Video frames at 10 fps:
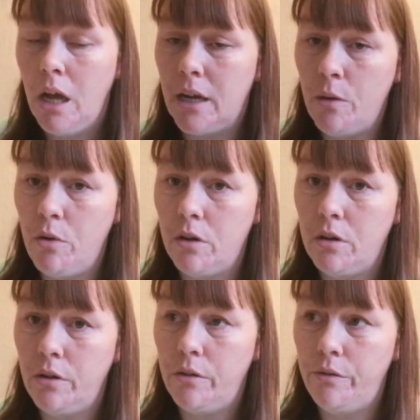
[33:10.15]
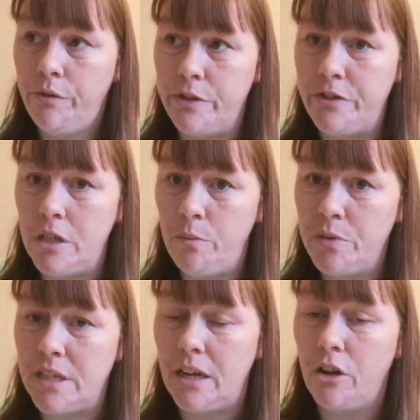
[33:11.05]
and I want
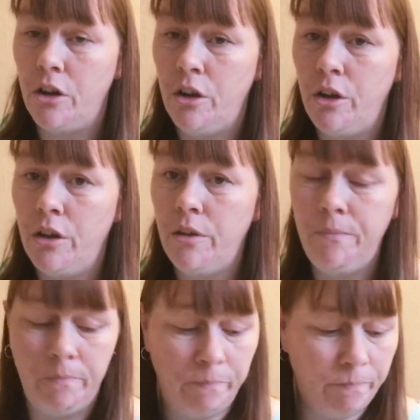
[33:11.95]
15% on her.